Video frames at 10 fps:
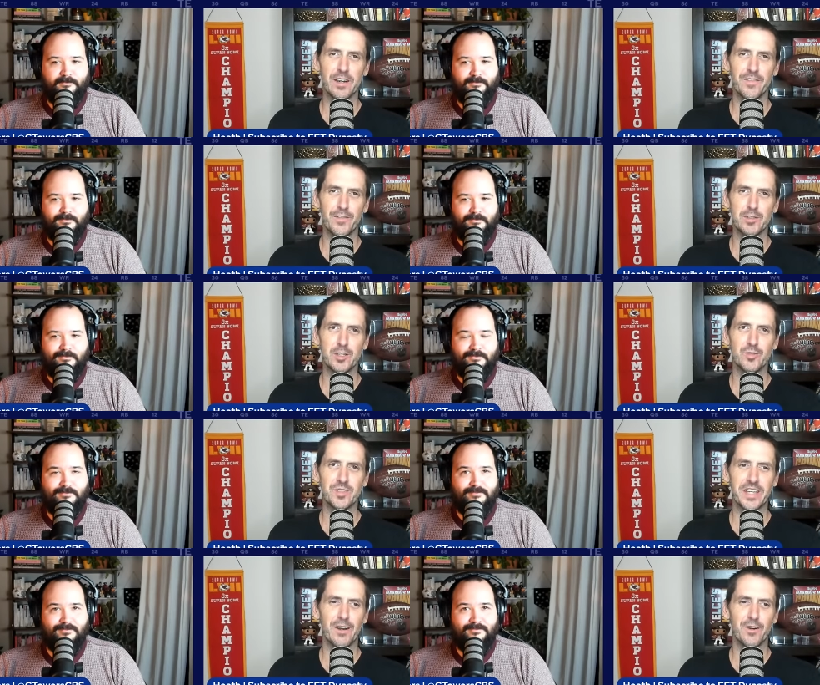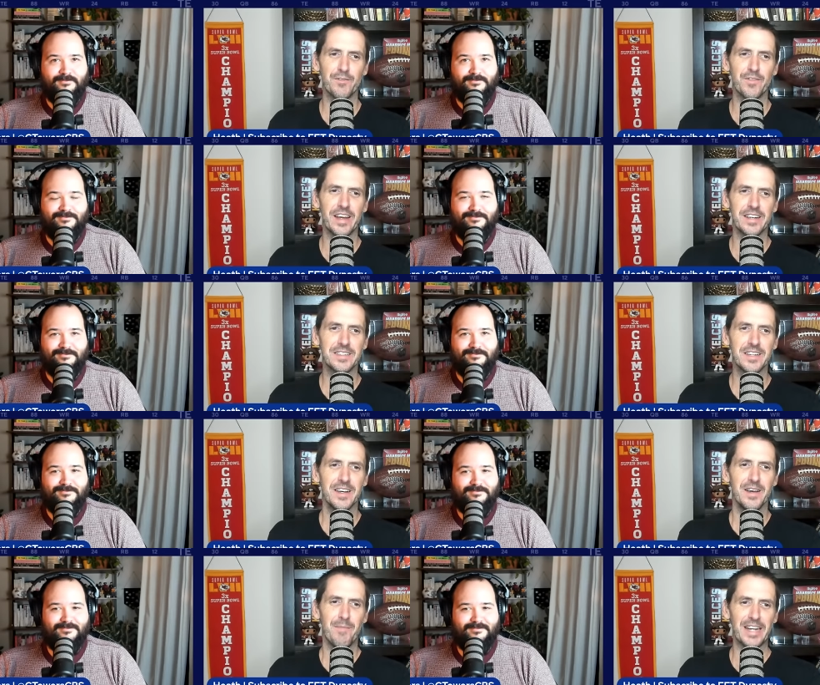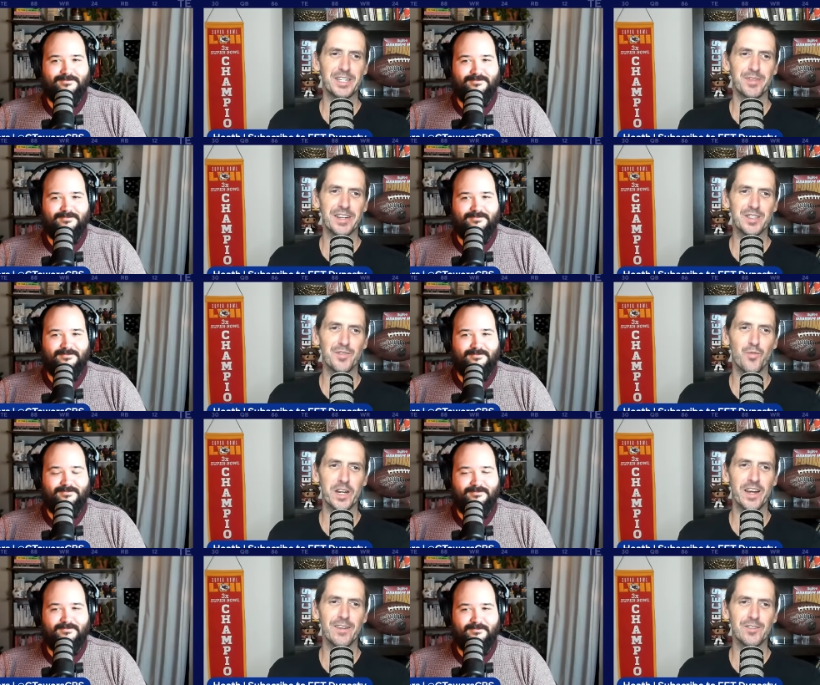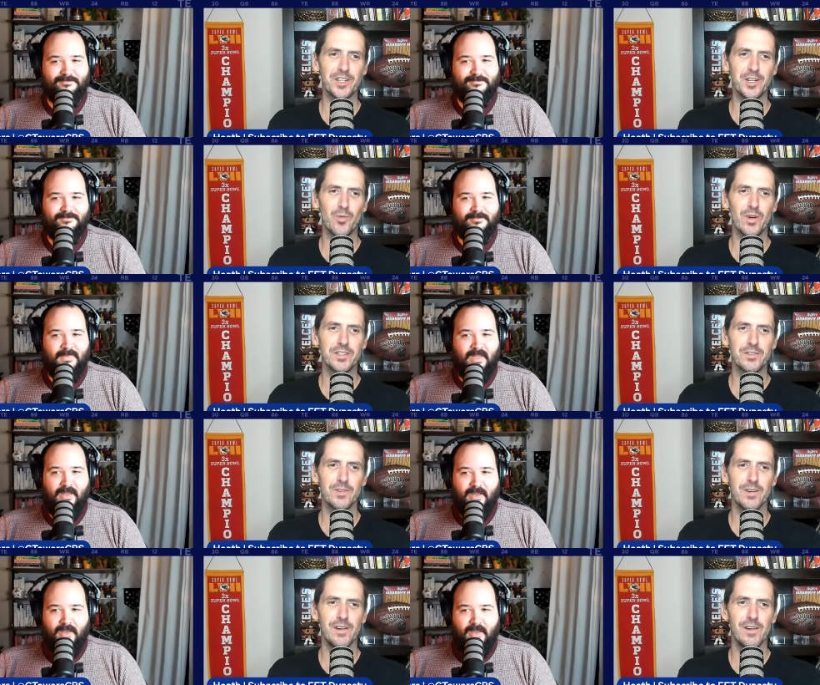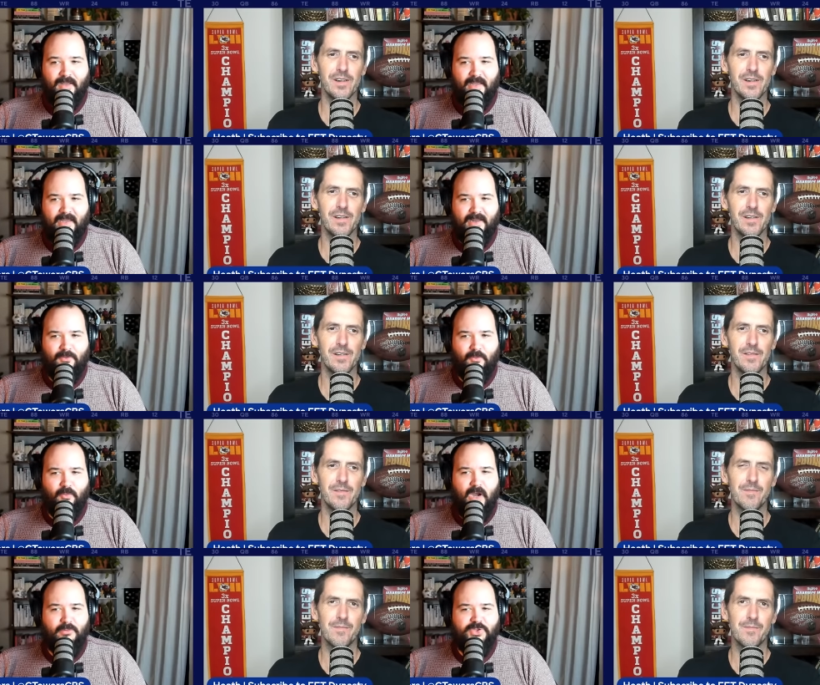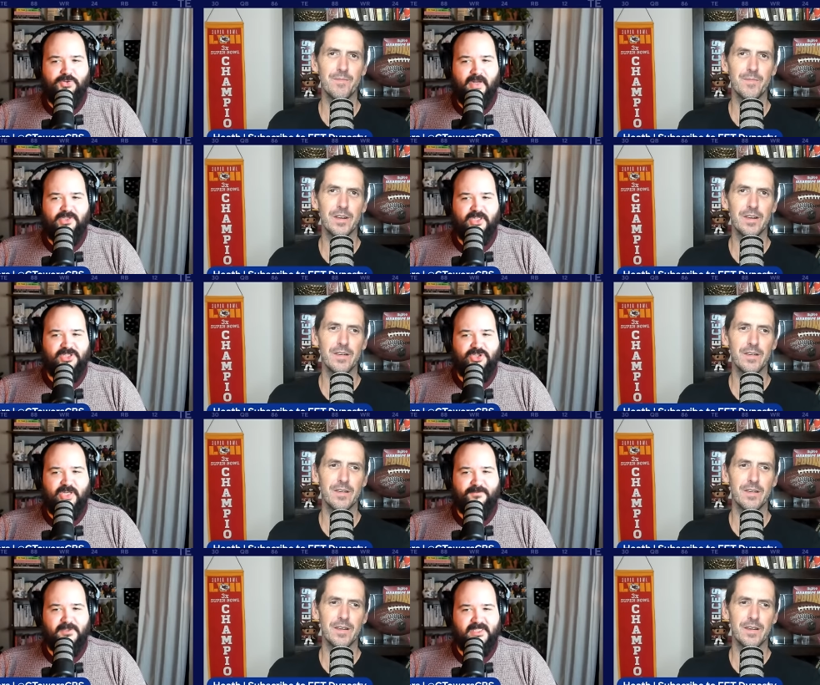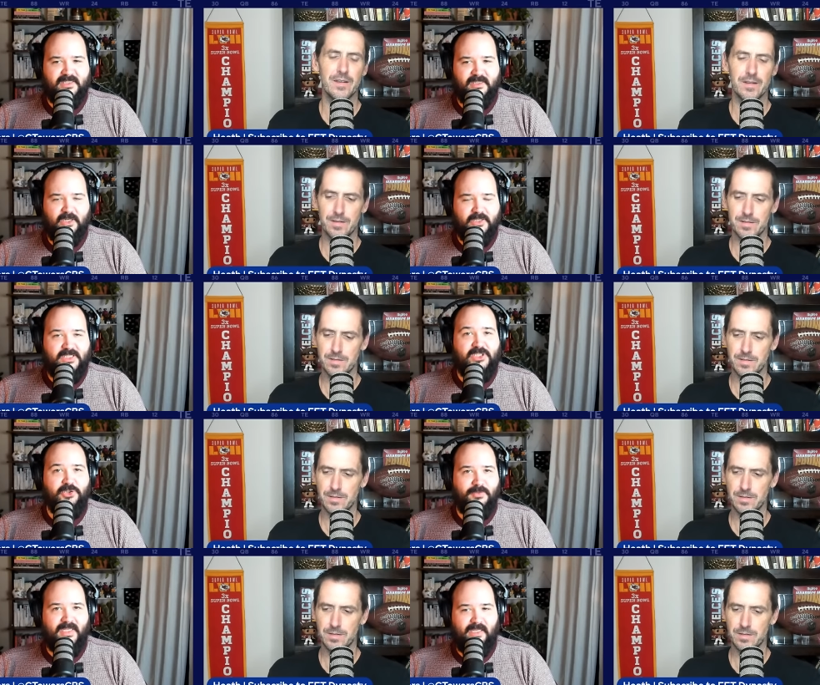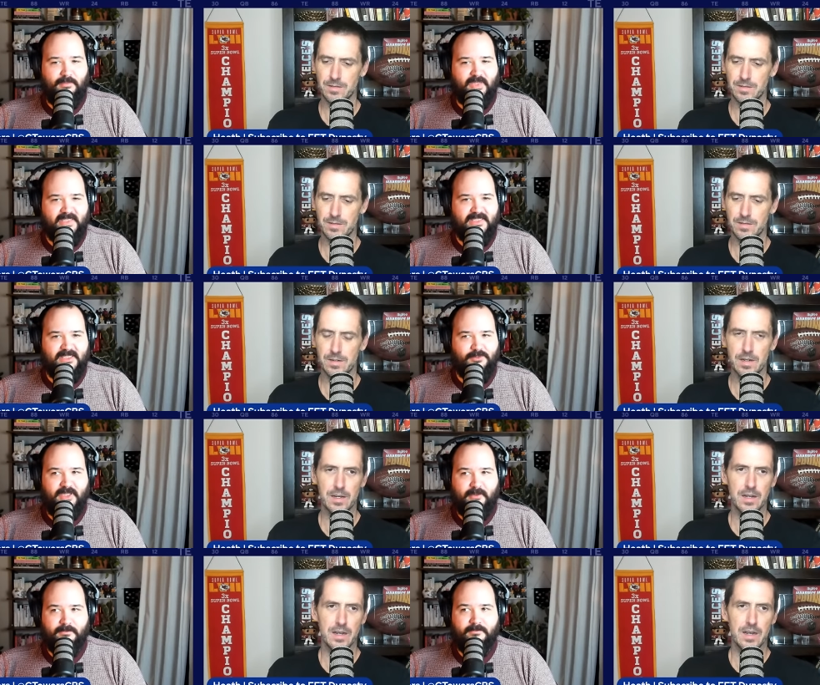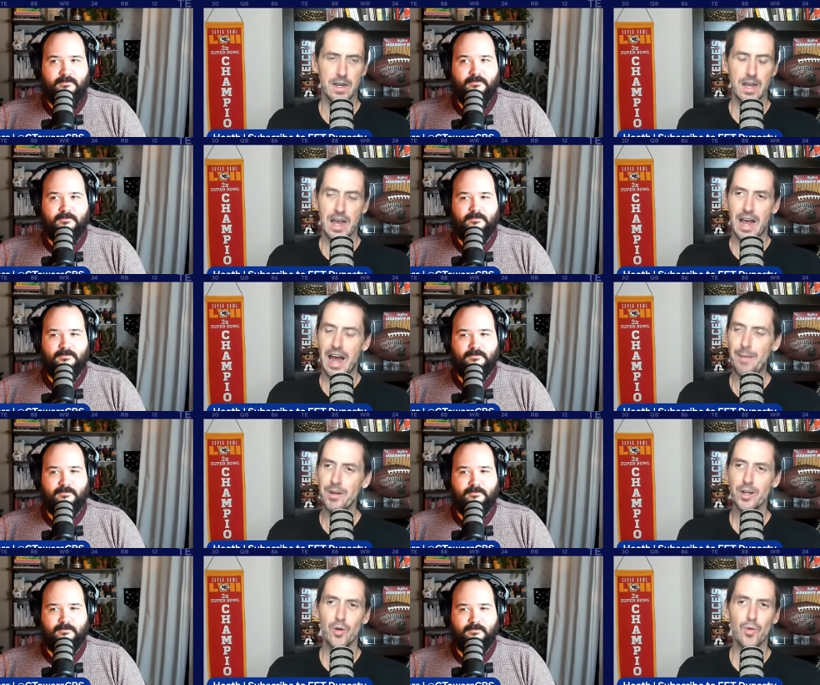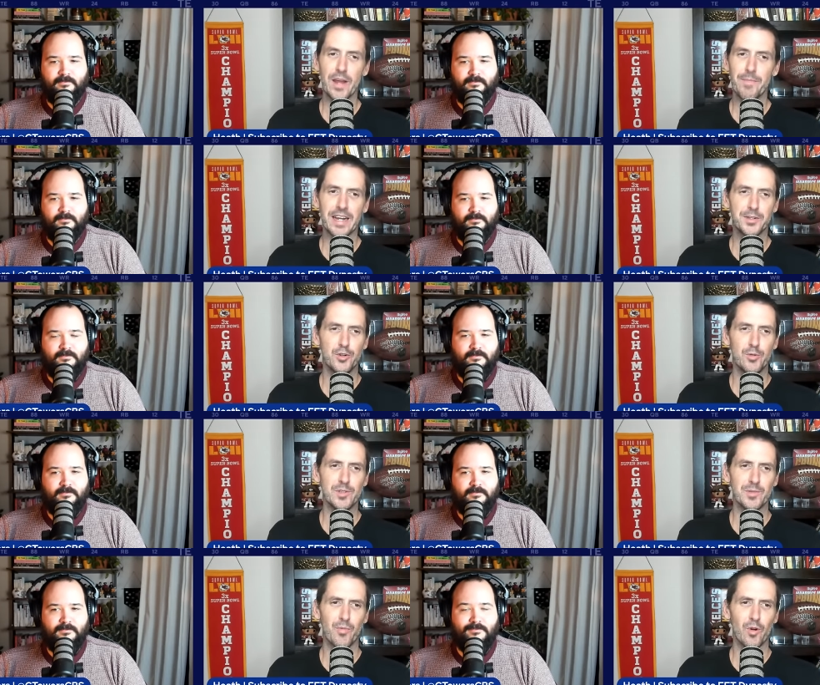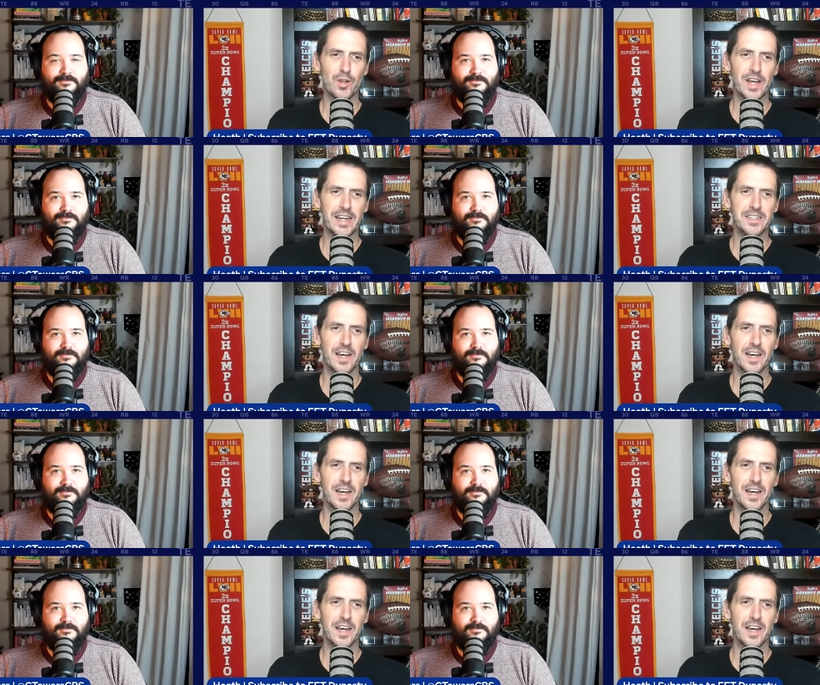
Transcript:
Speaker 1: if you're so scared of that matchup against the 49ers that you don't want to. And where would you rank Justin
Speaker 2: Jefferson assuming he plays this week?
Speaker 1: I'm going to go right back to him as a borderline top